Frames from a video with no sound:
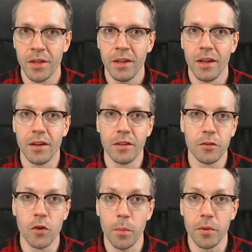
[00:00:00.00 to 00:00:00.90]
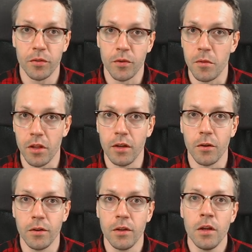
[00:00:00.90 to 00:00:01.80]
And his job is from then
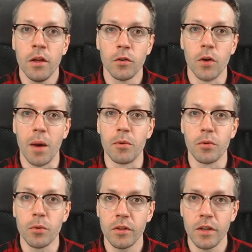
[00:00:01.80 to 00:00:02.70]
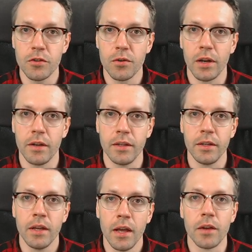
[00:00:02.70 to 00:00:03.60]
on to uproot sensuality
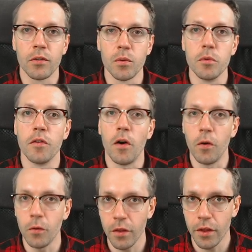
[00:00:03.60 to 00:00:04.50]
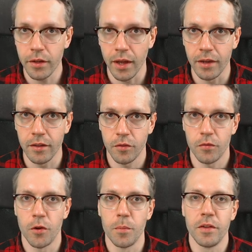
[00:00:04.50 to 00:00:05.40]
and remove all the taints
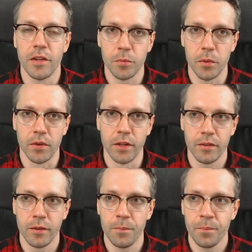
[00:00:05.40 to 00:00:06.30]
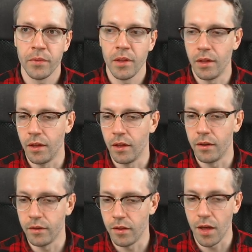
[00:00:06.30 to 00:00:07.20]
from his experience. And
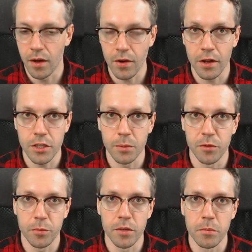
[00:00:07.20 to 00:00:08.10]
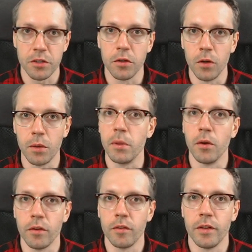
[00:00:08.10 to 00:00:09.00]
the arahantship is pretty much going
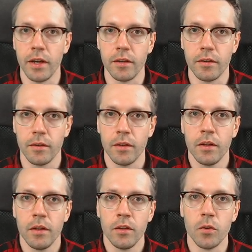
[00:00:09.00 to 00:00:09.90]
beyond the taints. You